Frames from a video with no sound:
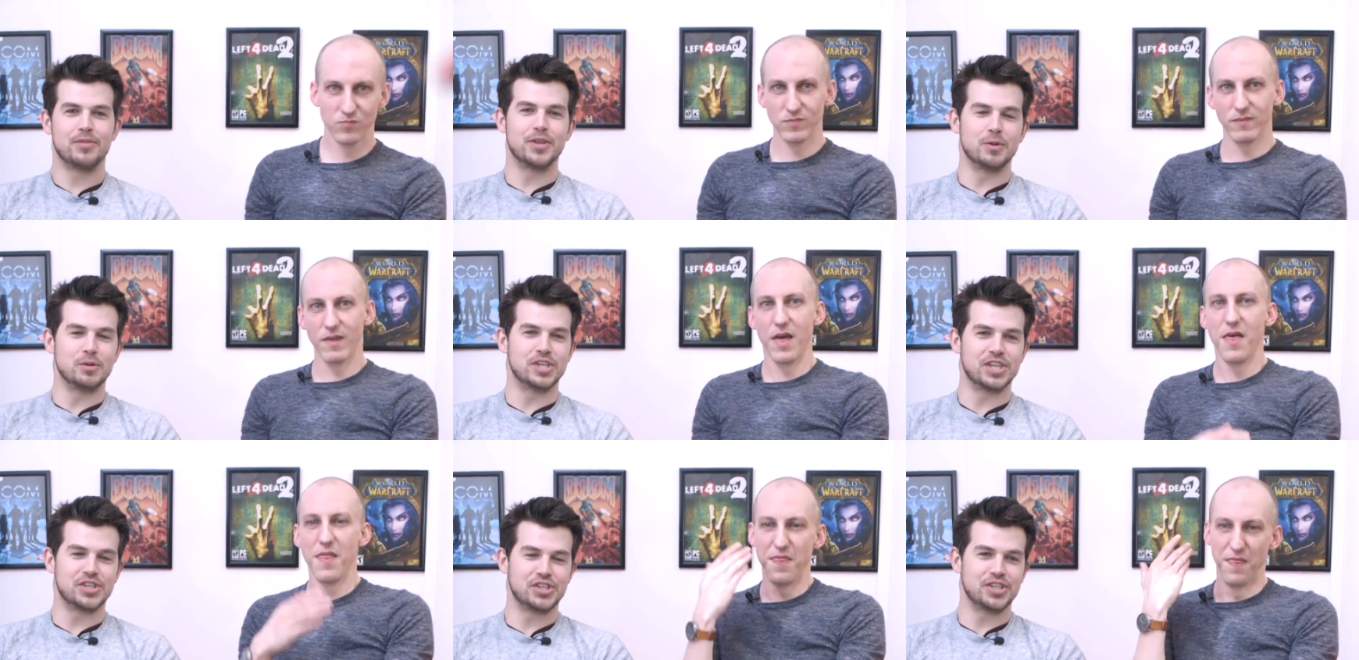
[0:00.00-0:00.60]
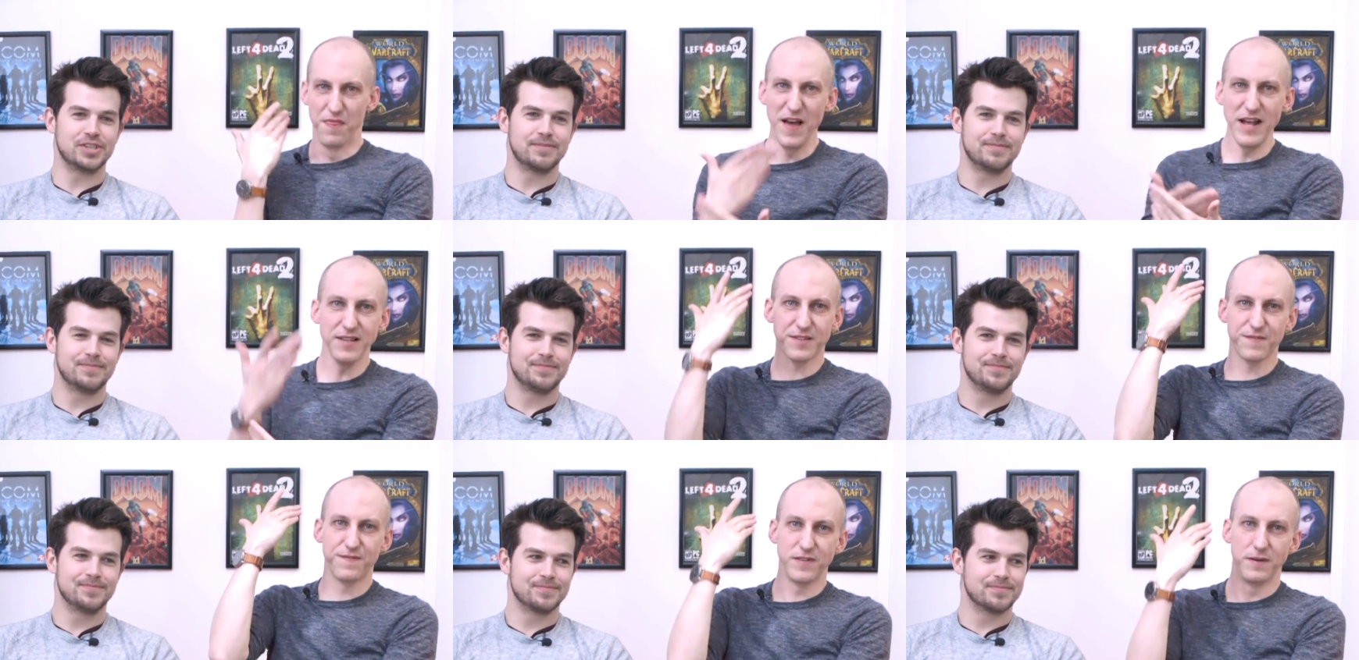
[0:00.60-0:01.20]
Speaker 1: New gesture.
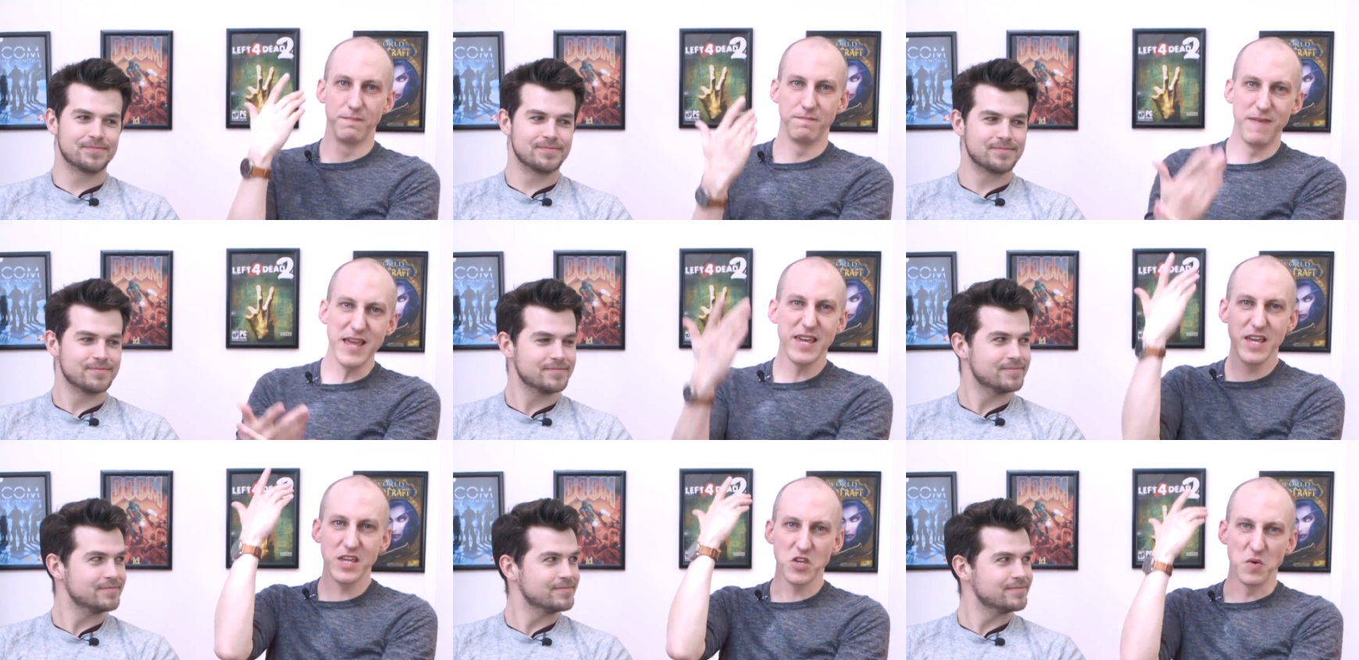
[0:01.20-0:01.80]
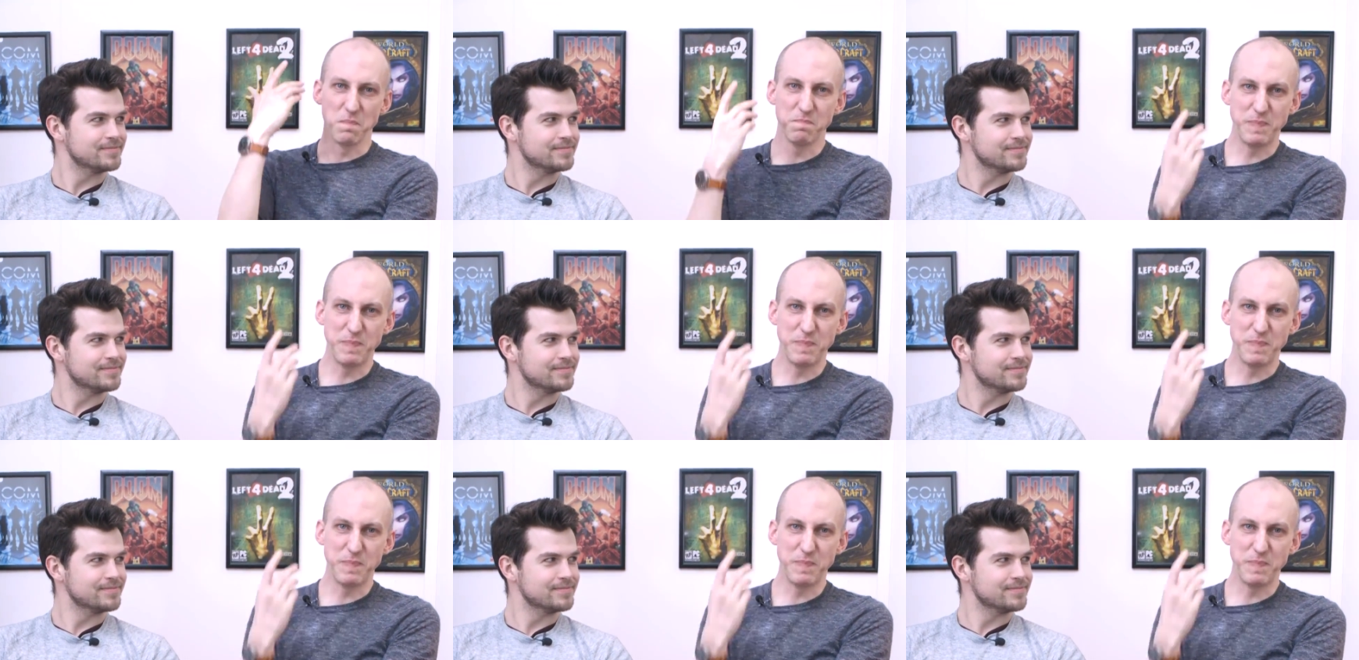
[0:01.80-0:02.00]
That's for making your